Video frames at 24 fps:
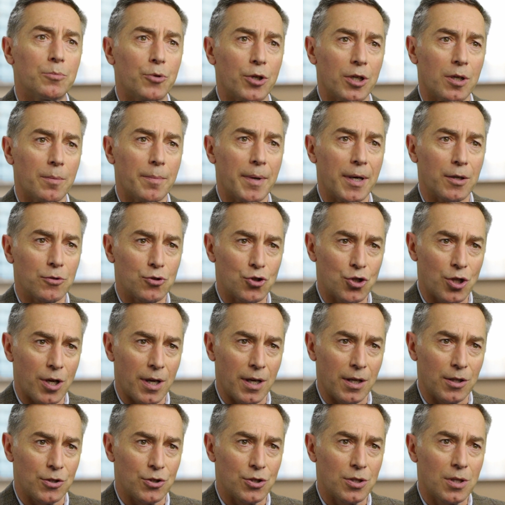bring about
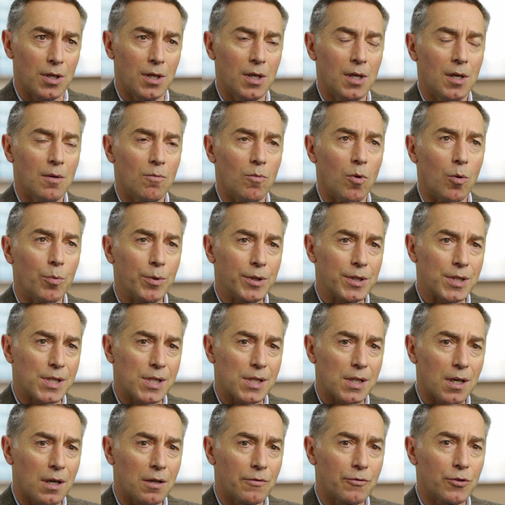change. What we
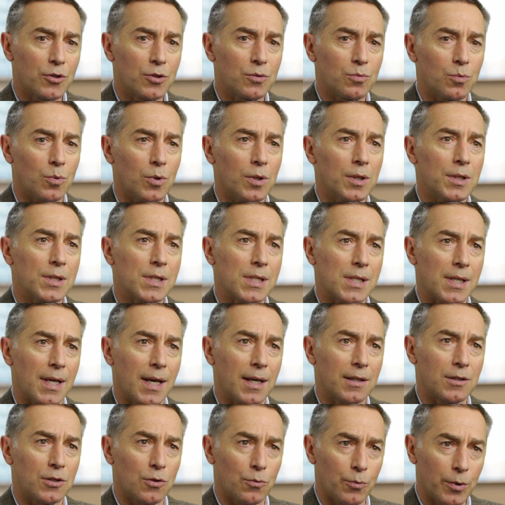discovered was
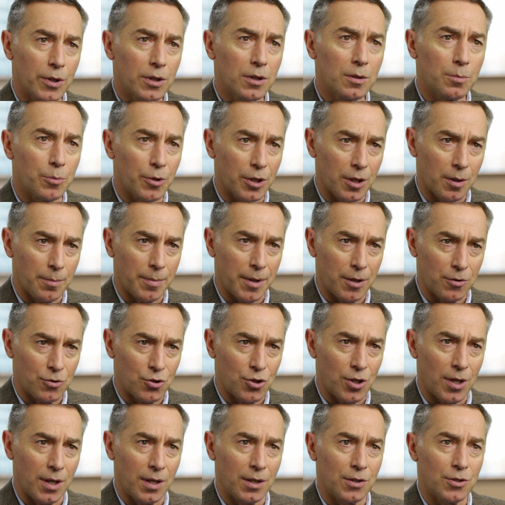that to really bring about
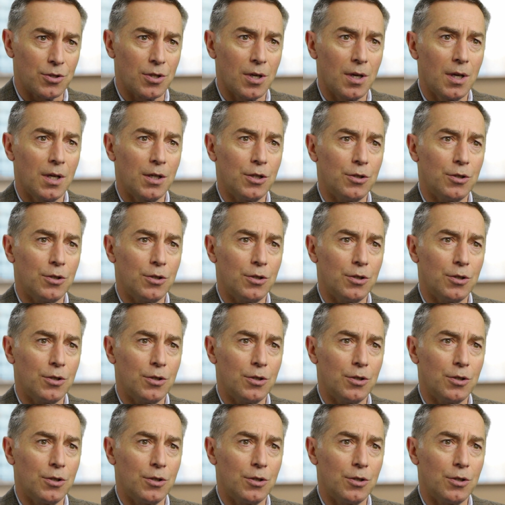change,